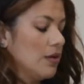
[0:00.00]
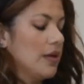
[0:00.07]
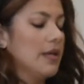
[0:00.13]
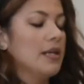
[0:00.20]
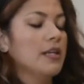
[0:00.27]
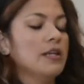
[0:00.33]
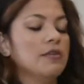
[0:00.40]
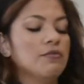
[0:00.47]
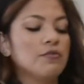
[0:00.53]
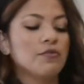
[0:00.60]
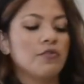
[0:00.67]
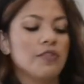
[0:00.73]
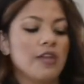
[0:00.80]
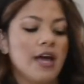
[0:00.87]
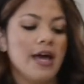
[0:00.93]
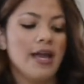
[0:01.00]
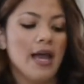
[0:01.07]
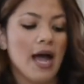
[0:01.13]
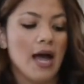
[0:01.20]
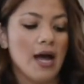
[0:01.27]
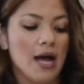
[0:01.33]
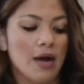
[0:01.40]
And for that,
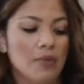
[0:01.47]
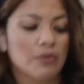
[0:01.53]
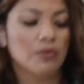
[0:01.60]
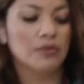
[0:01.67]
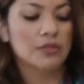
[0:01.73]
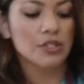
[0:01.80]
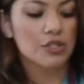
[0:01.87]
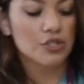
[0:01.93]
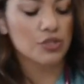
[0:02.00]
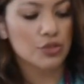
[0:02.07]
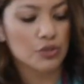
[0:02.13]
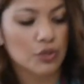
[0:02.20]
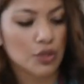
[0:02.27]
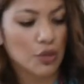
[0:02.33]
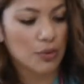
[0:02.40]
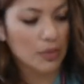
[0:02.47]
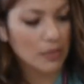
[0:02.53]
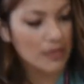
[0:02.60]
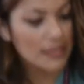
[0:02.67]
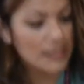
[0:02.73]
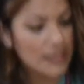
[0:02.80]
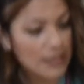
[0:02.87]
I will need to lower
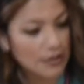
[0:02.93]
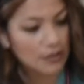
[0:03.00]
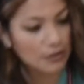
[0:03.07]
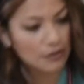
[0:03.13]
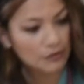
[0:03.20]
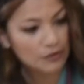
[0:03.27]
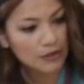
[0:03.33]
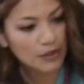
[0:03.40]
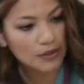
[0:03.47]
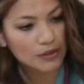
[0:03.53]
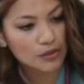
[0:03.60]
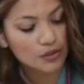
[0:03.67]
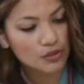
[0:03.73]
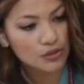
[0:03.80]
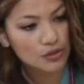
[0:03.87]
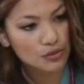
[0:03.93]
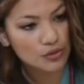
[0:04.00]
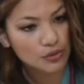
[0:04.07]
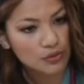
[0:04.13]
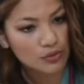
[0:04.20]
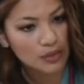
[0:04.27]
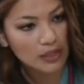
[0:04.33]
myself
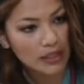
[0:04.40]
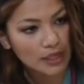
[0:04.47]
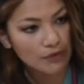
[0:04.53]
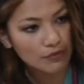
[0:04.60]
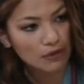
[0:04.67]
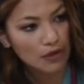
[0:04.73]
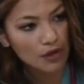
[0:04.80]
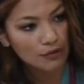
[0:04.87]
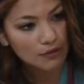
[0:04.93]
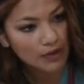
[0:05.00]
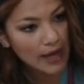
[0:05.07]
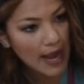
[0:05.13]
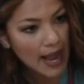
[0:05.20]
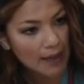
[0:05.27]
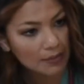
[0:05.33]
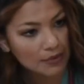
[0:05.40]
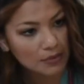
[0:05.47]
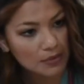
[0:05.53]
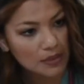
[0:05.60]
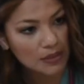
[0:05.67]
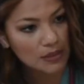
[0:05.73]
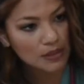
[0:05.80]
to the level of your
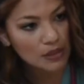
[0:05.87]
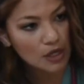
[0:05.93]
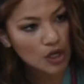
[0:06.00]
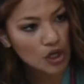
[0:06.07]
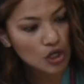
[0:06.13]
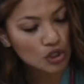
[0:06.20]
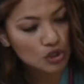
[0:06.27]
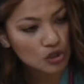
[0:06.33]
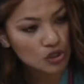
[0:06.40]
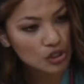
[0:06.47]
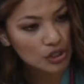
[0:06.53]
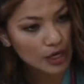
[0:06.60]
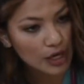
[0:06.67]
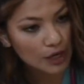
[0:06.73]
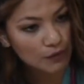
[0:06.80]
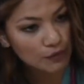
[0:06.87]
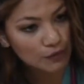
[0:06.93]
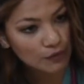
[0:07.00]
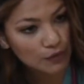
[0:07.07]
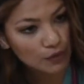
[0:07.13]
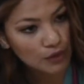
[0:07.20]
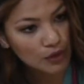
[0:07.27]
abdomen to check
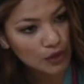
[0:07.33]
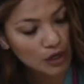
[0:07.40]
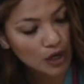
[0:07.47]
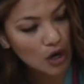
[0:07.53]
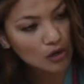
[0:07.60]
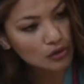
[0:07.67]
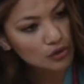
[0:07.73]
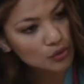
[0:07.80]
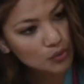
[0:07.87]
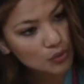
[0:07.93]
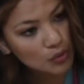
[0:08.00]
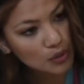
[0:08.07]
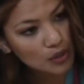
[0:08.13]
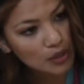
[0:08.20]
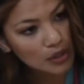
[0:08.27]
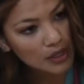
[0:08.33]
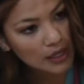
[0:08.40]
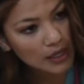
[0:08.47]
for contour